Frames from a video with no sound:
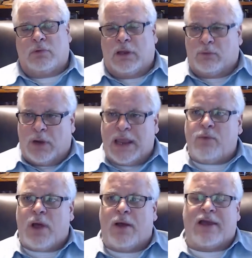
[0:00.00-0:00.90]
Right
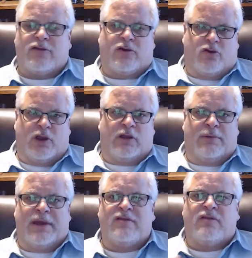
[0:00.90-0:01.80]
Well as a
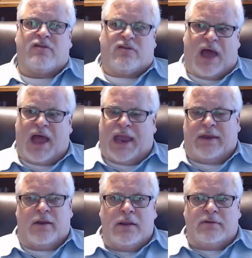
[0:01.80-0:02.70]
curriculum is
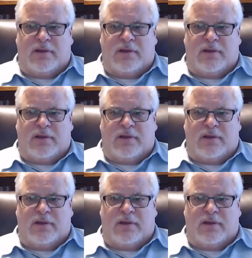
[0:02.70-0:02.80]
designed